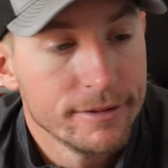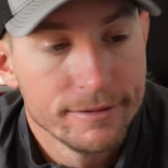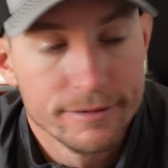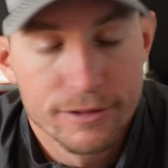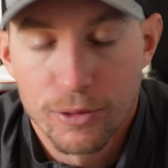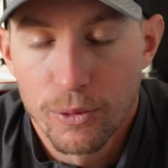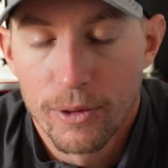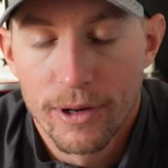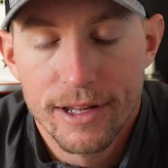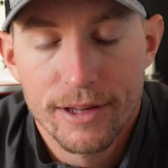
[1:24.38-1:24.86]

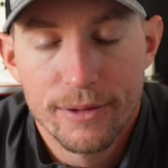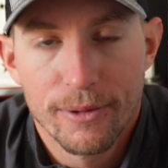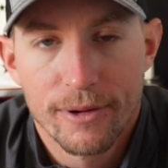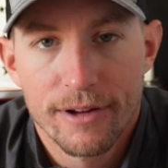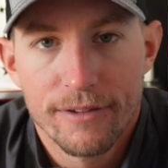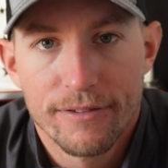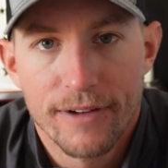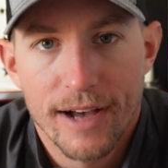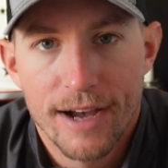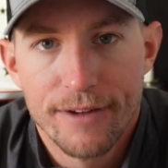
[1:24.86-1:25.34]

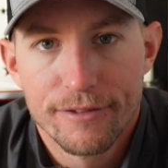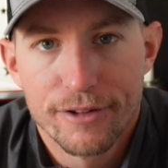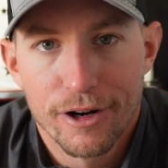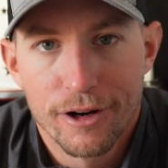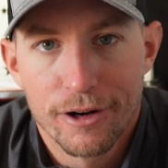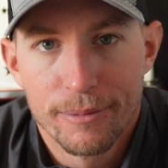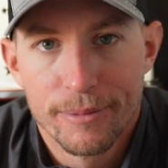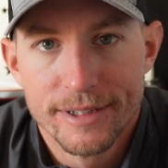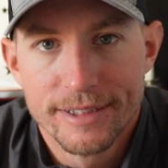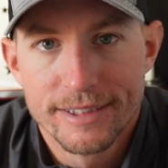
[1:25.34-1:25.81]
2025
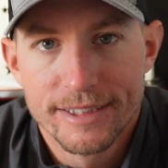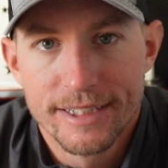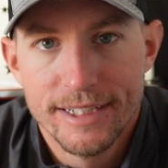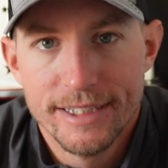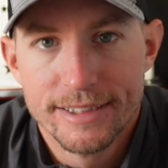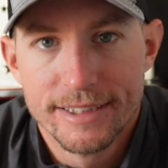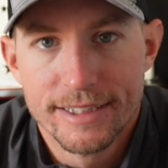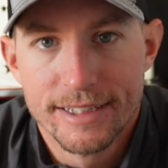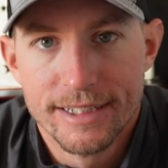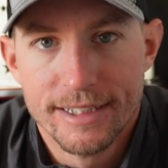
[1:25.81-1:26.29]
tournament
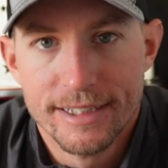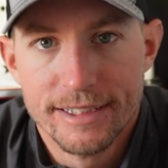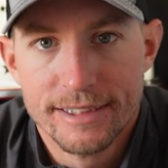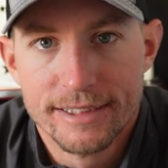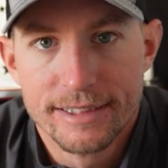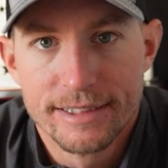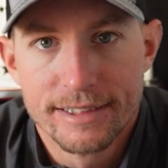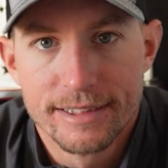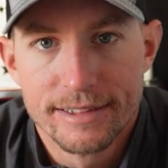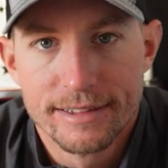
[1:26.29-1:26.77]
season
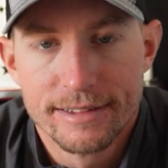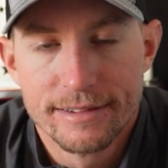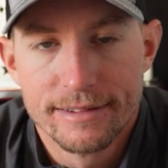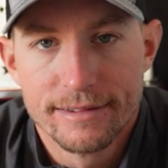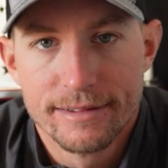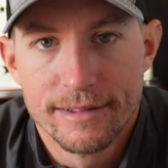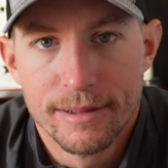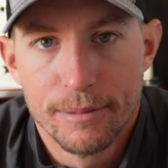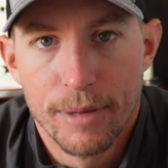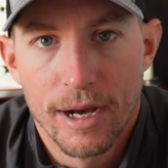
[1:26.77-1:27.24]
is
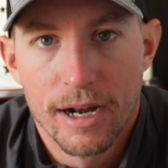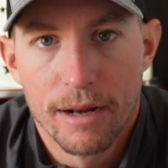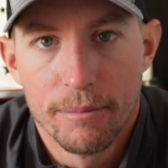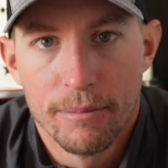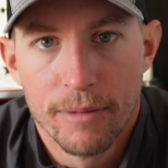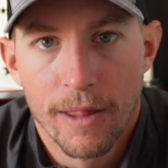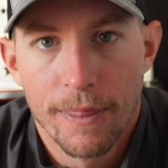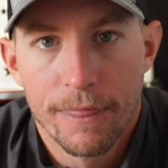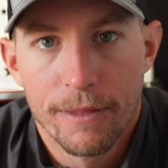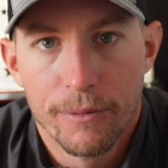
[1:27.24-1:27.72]
about a
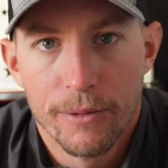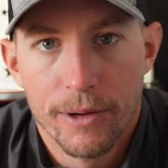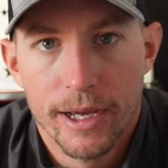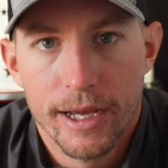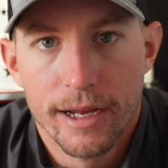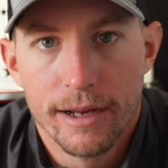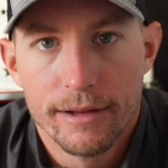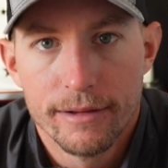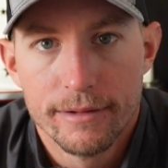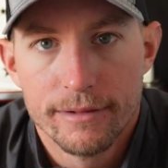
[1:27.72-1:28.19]
month
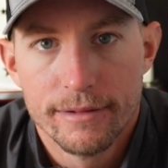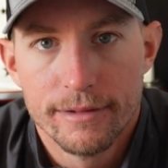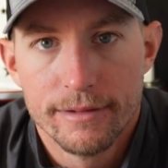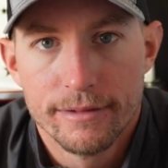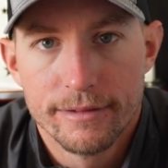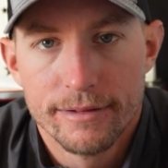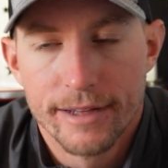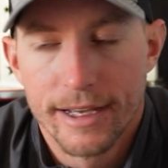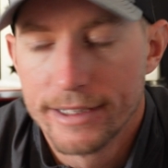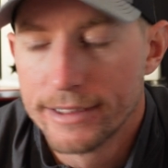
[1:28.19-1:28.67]
away.
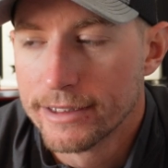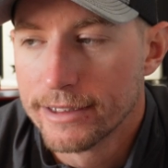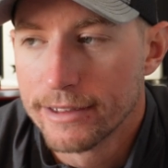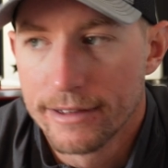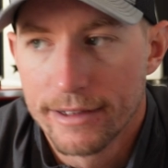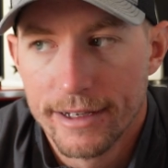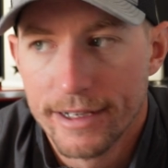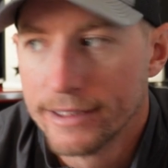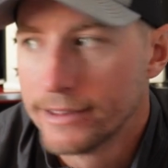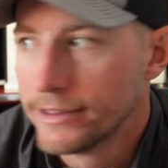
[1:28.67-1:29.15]

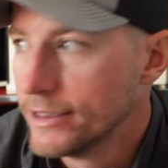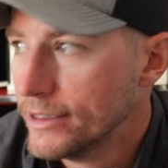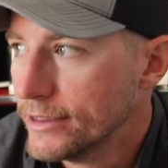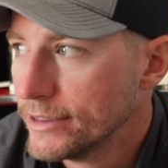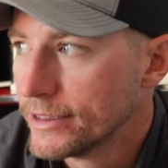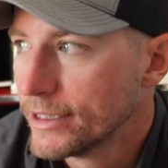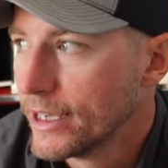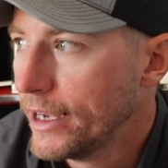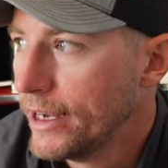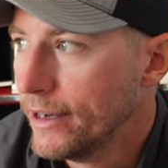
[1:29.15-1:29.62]
That's
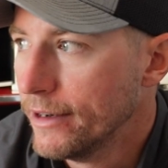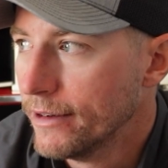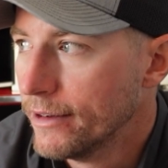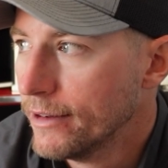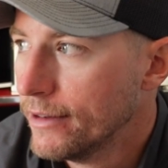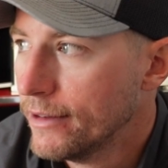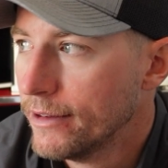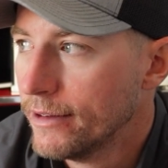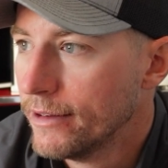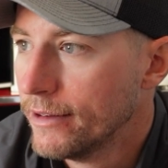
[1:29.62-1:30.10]
insane.
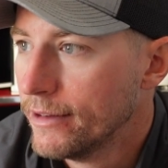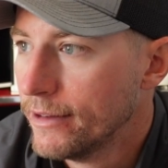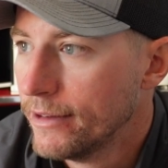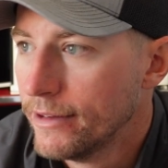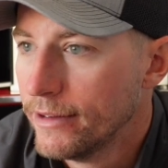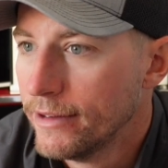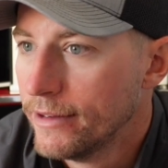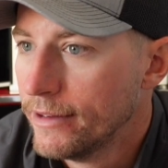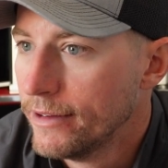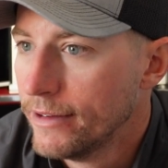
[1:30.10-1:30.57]

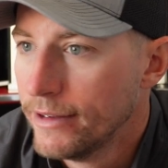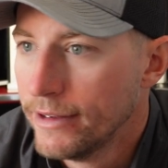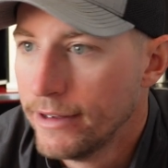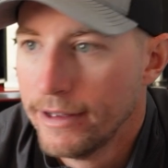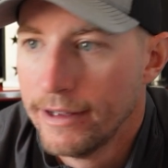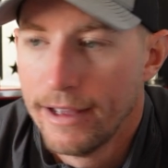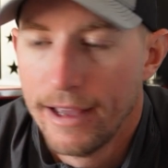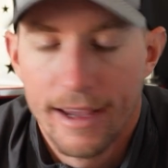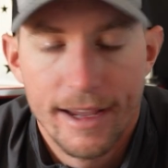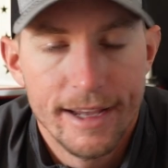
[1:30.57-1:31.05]

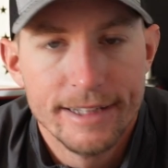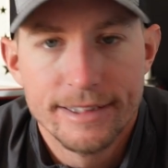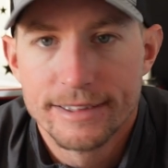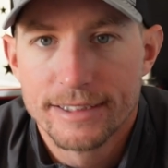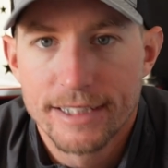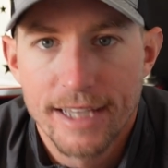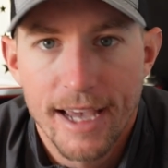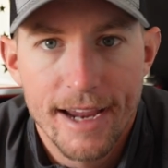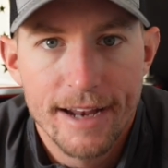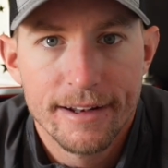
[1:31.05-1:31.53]

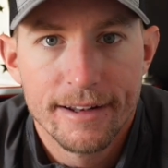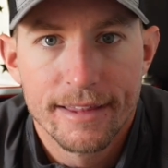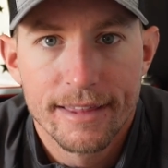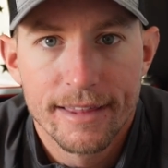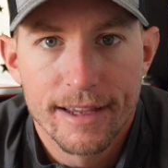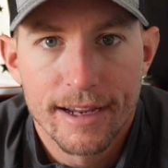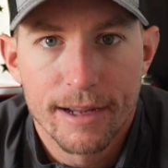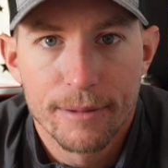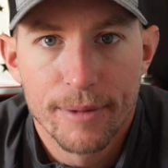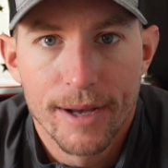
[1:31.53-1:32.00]
Insane to
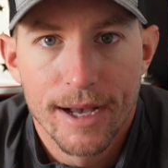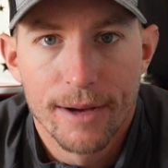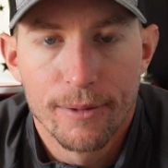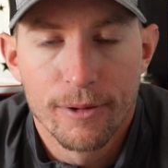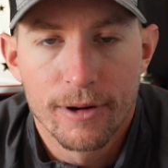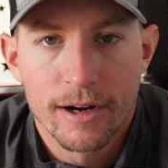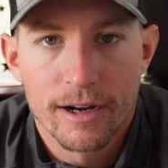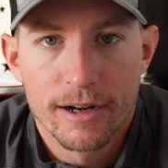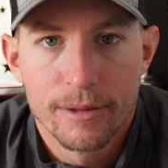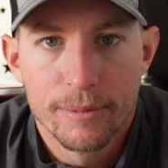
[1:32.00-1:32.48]
think about.
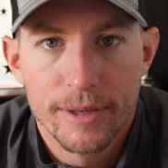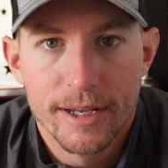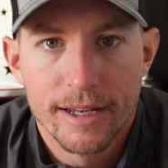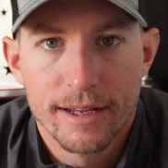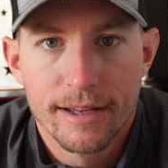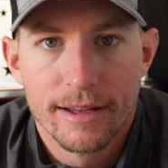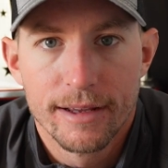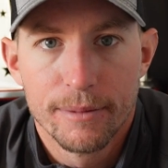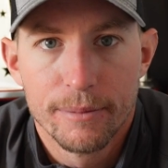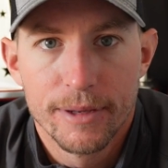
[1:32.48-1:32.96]
We're going
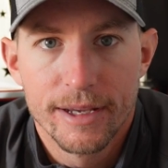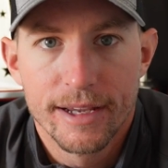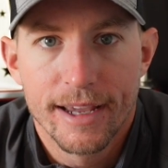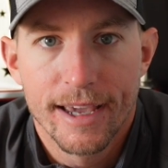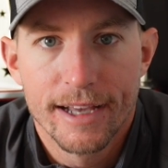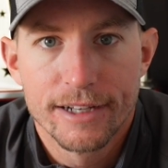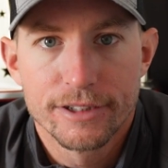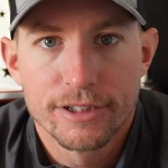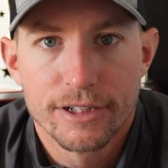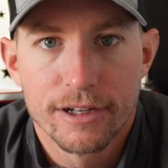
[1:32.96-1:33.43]
to be
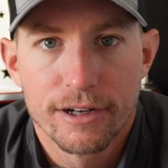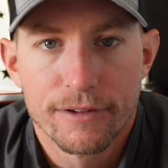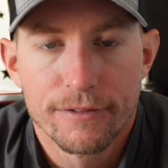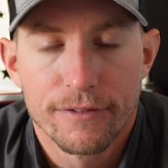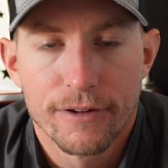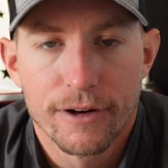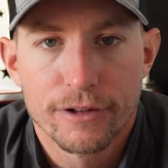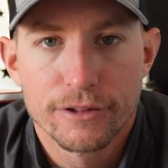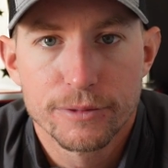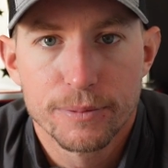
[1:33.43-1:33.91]
catching our
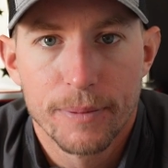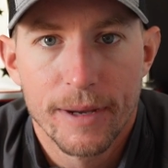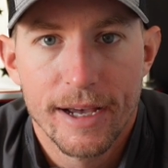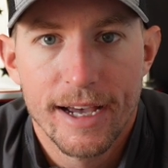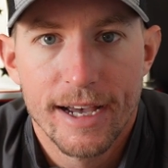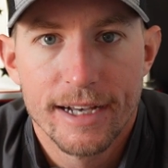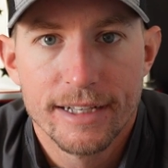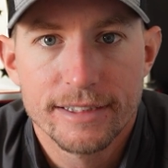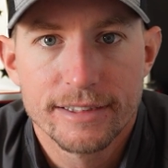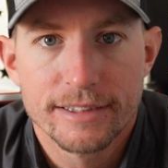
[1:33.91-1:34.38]
first
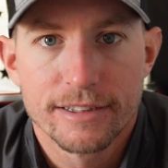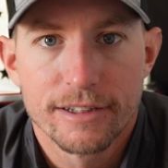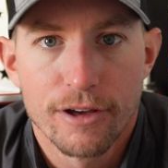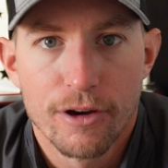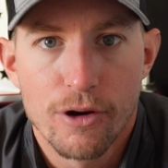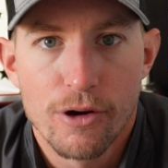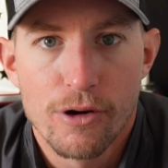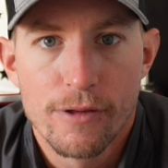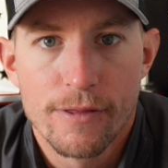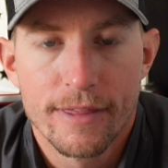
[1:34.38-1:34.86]
bass
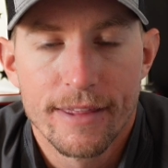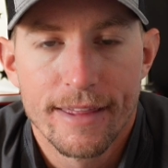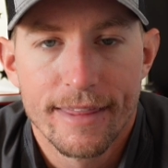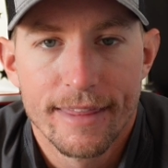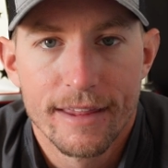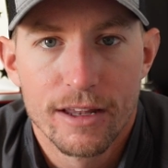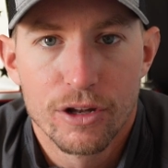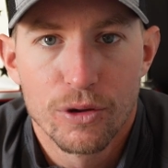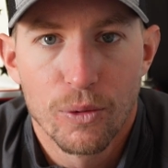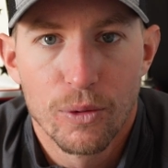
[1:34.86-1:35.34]
on
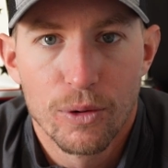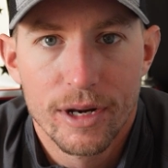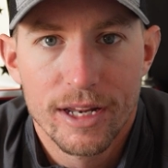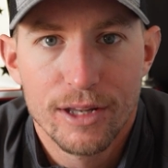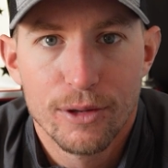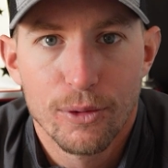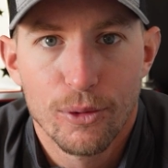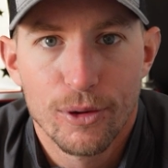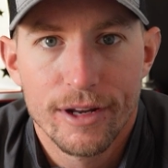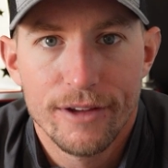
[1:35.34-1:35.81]
the
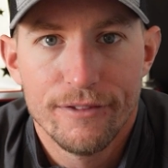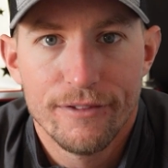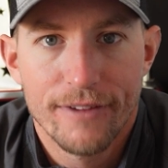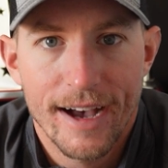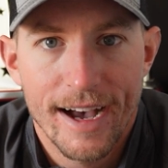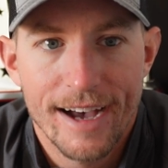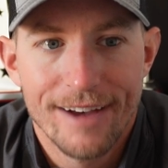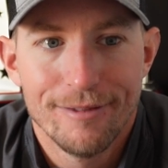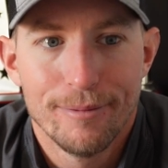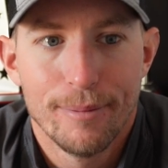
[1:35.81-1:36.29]

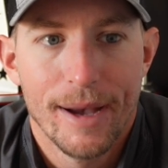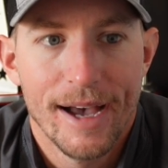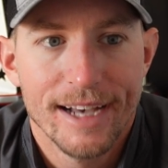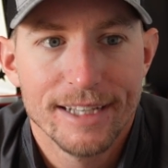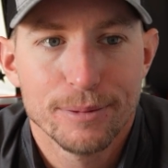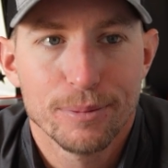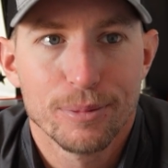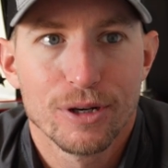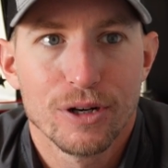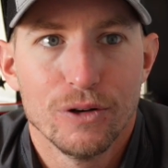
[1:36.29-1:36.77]
2025
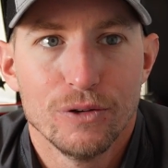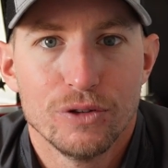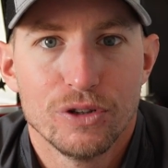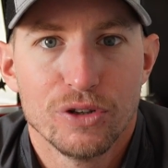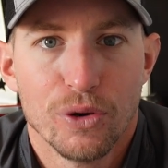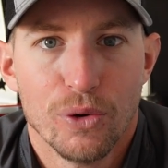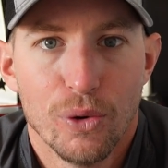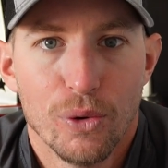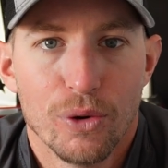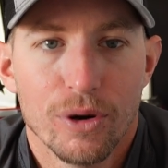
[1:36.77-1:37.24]
Bass Pro
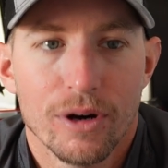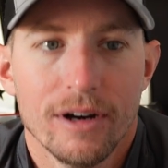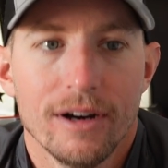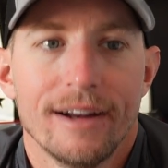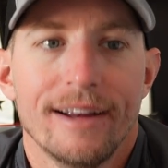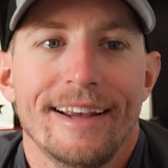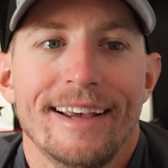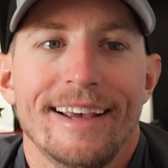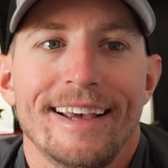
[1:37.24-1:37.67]
Tour